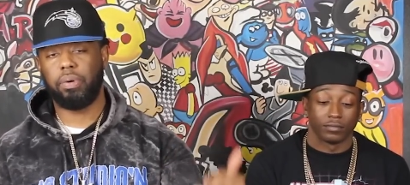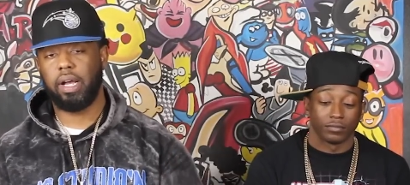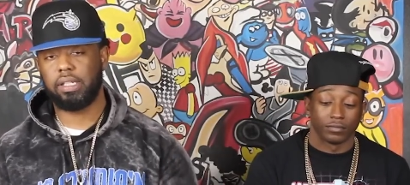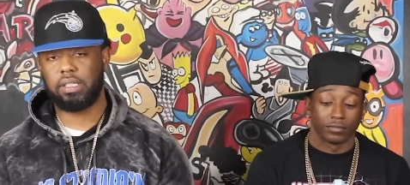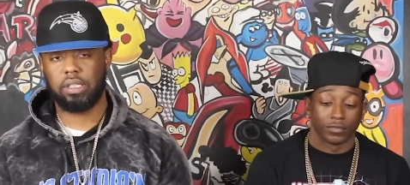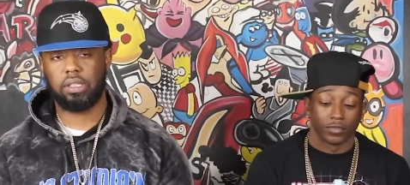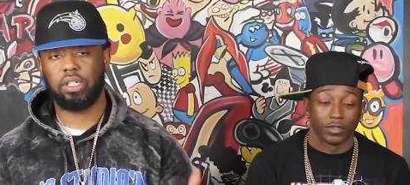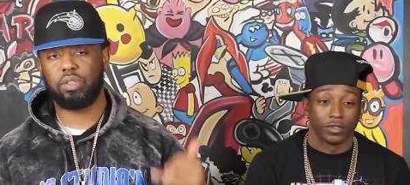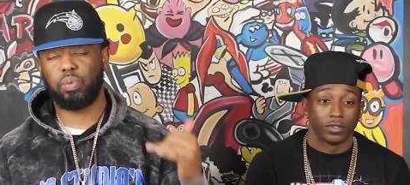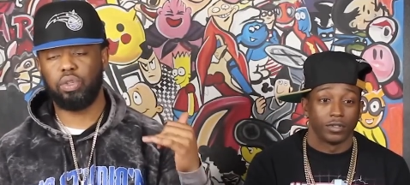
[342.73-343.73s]
Speaker 1: process
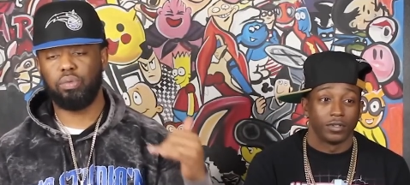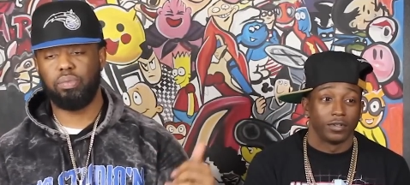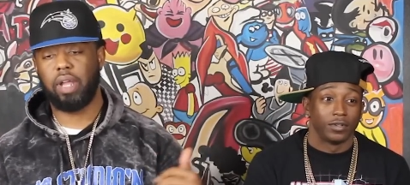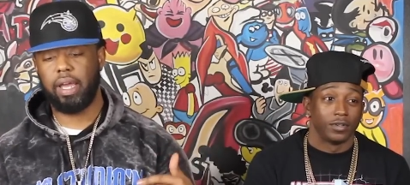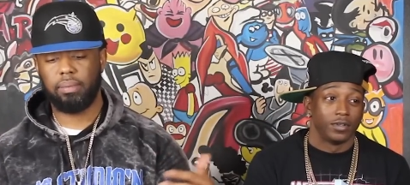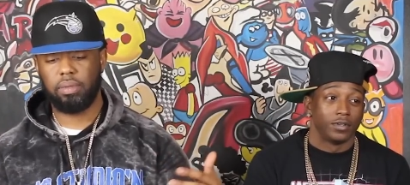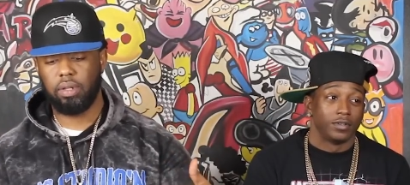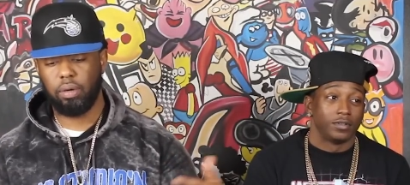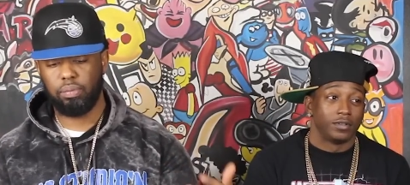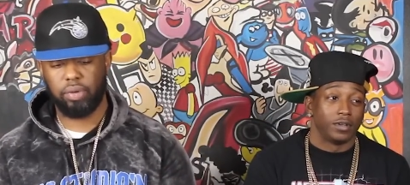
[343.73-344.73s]
is when you like, you
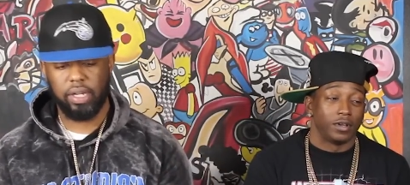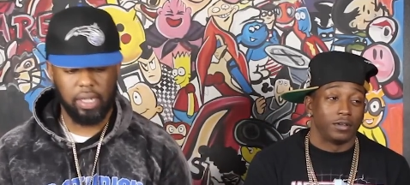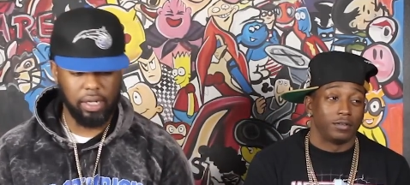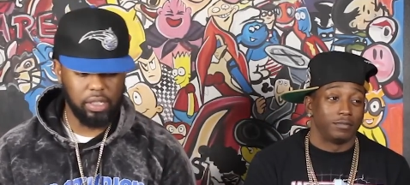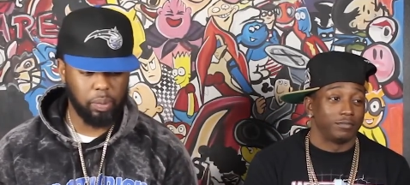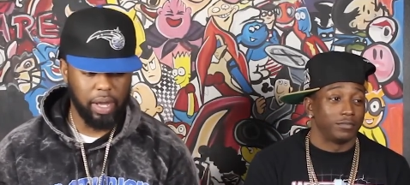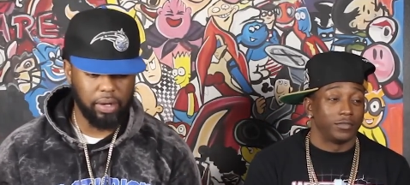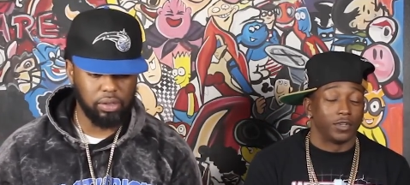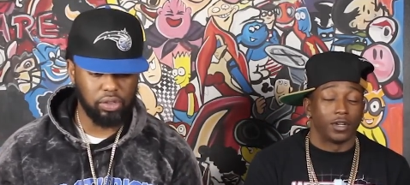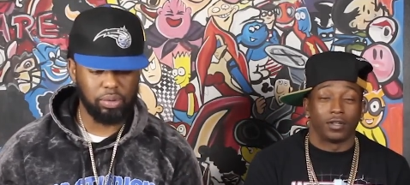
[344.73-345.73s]
know, break down these
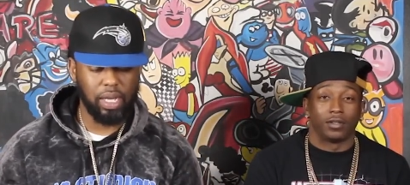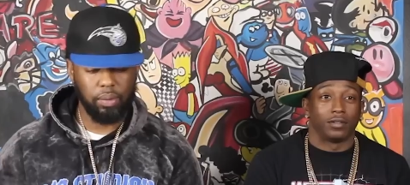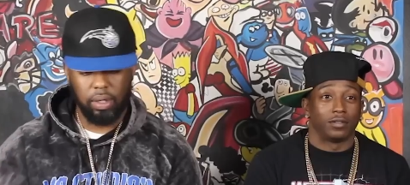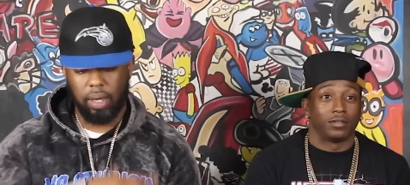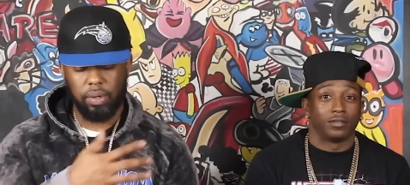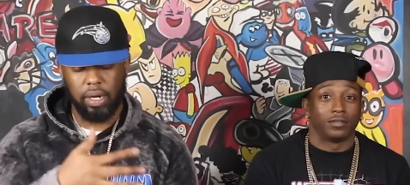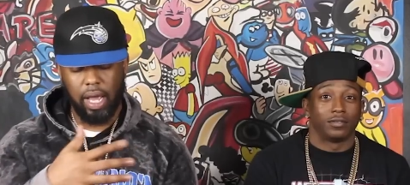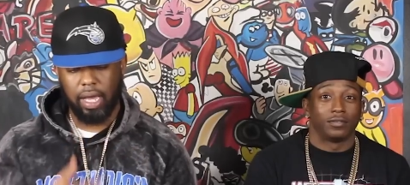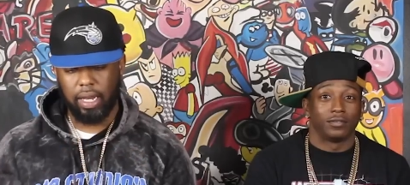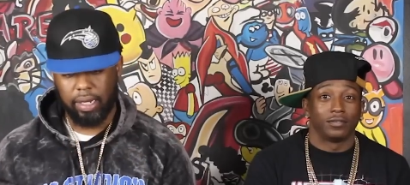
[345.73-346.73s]
battles. You know what I'm saying? I want, I want to
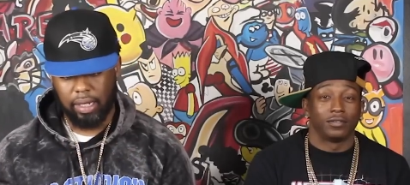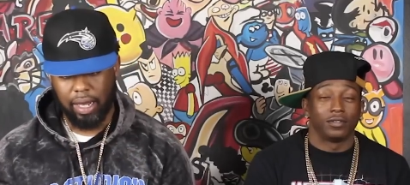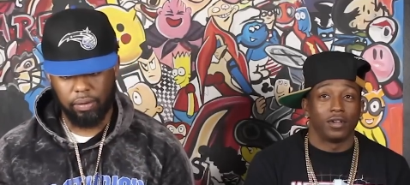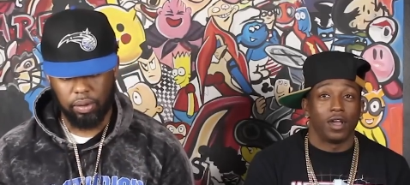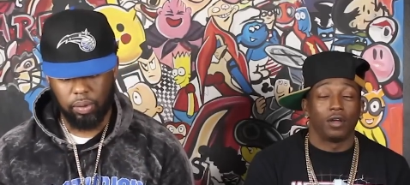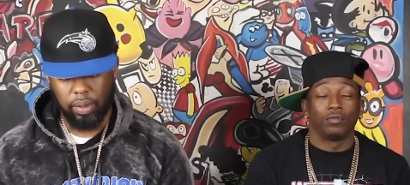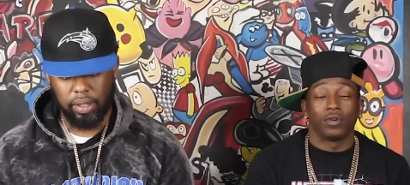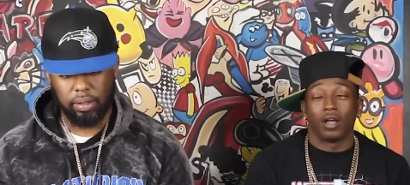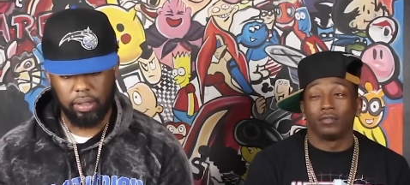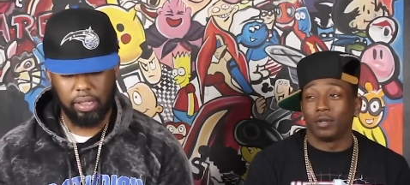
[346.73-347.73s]
highlight that real right,
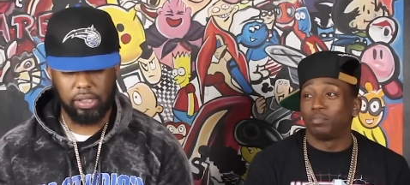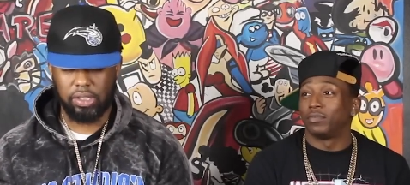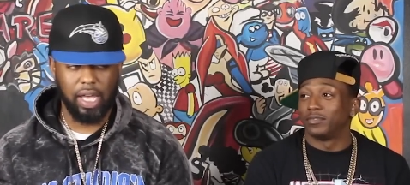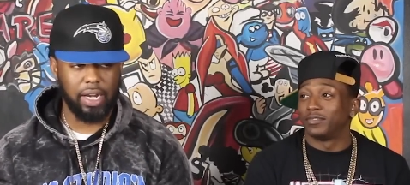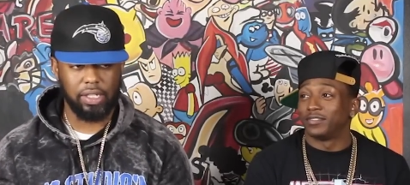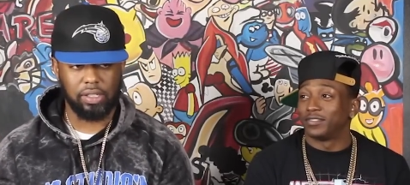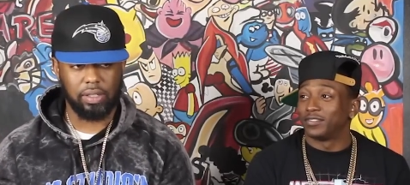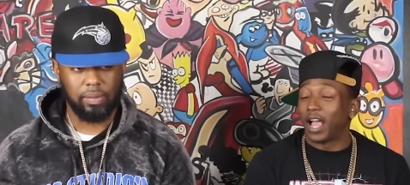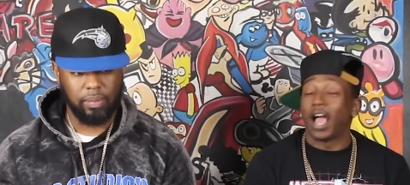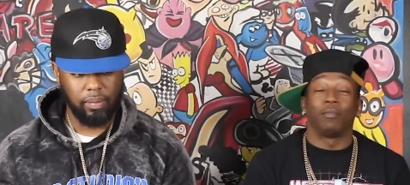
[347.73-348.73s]
quick because it's not easy.
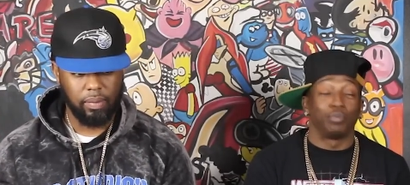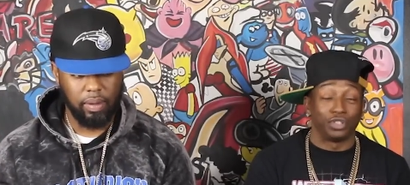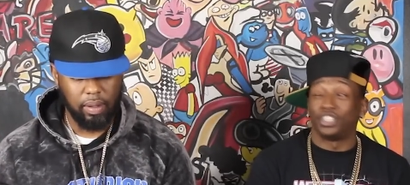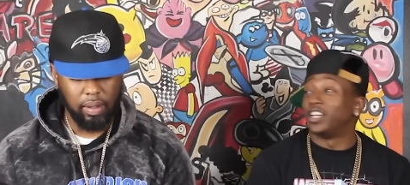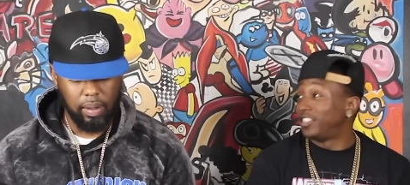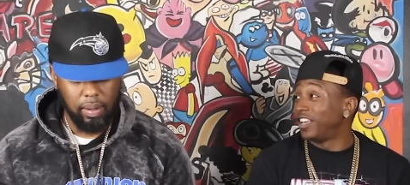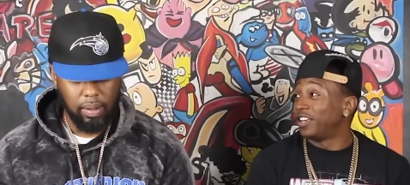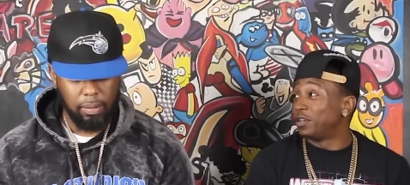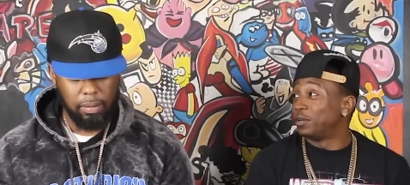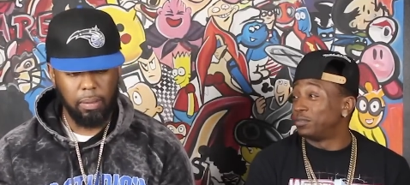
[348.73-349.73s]
Speaker 2: I appreciate that.
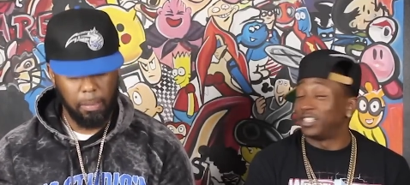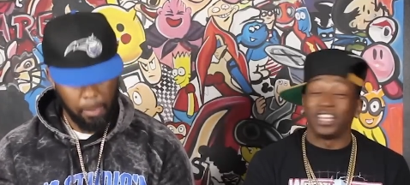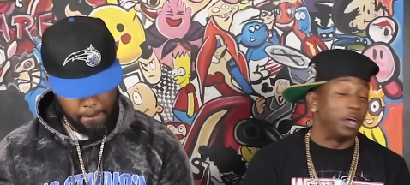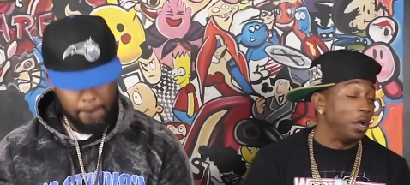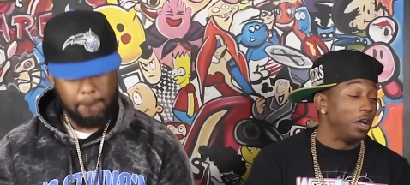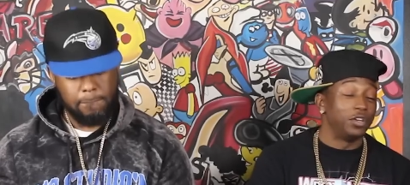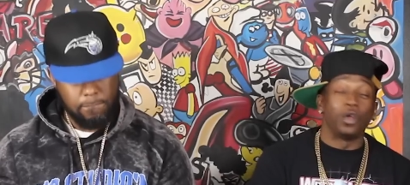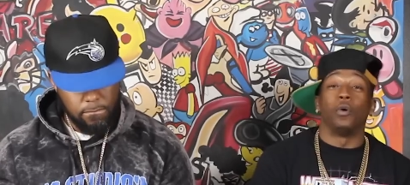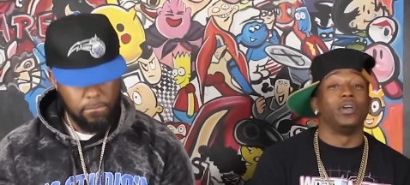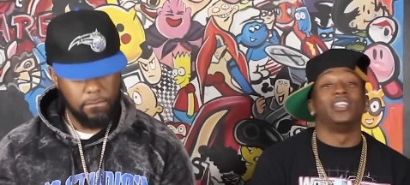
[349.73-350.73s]
You know what I'm saying? Uh,
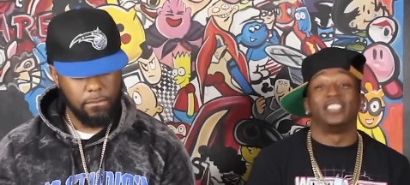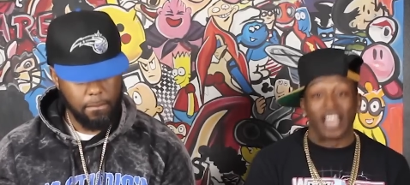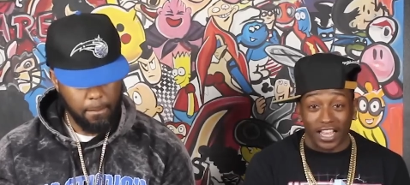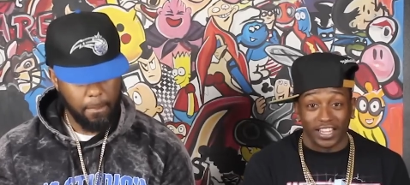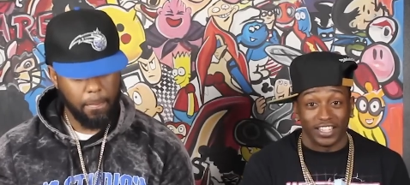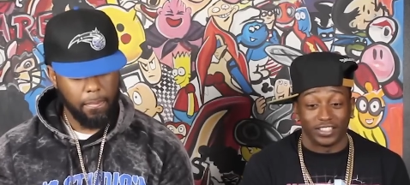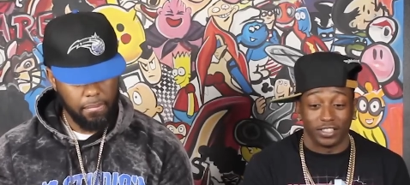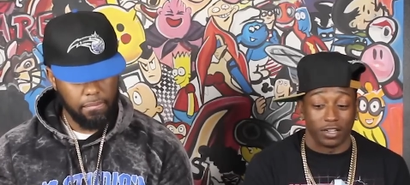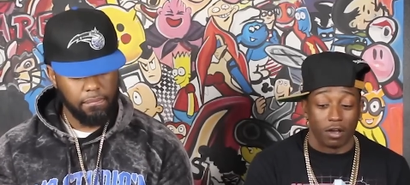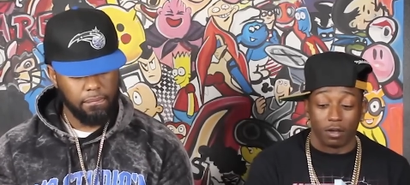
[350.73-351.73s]
no, it is not
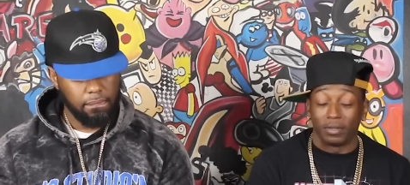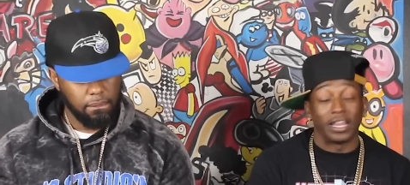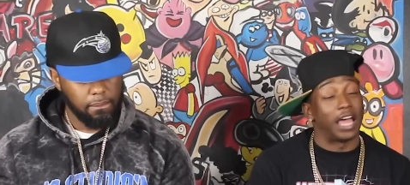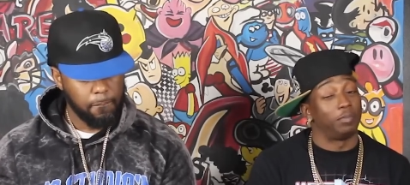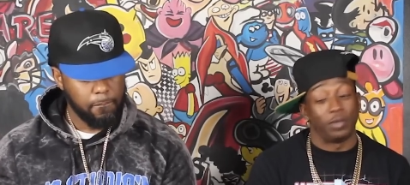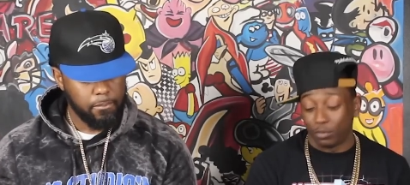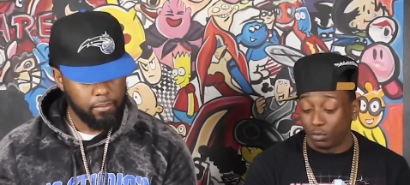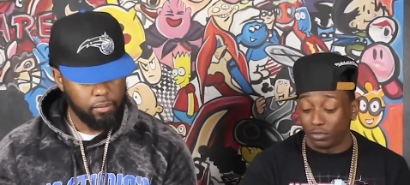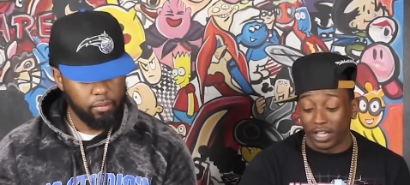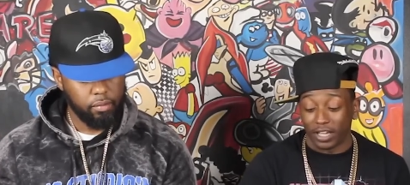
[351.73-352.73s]
easy. Um, a lot of people
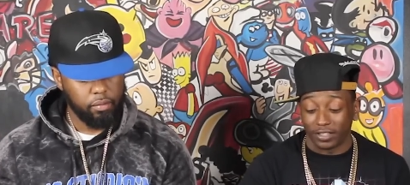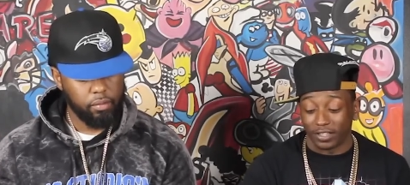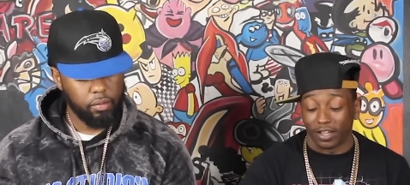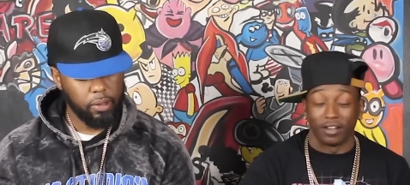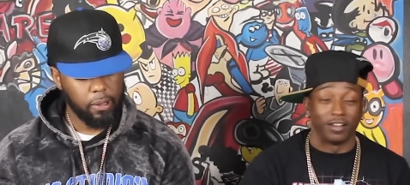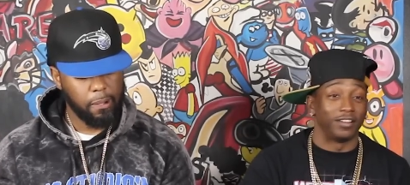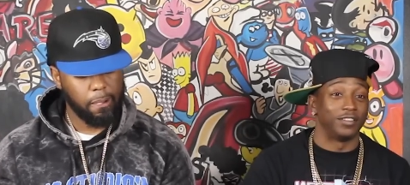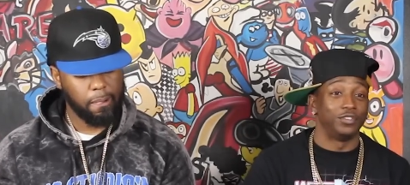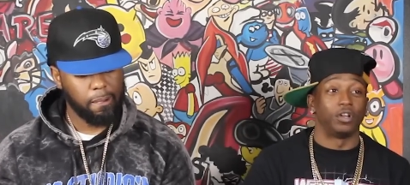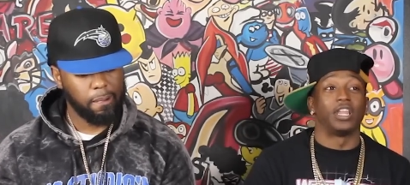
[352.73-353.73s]
will think,
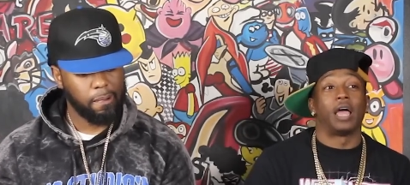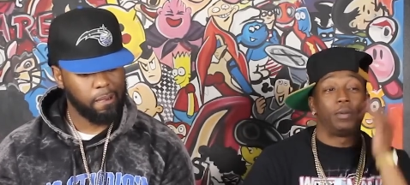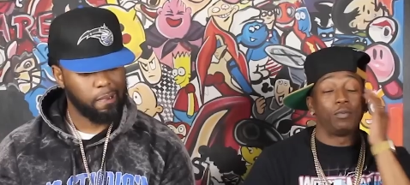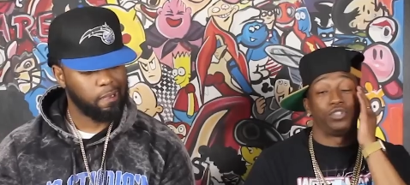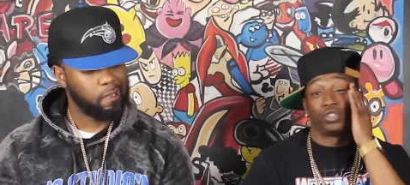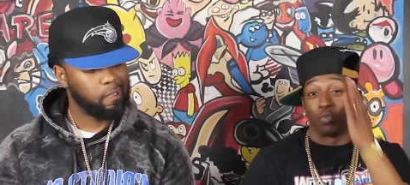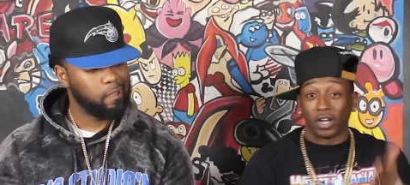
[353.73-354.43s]
uh, you know, a lot of people will just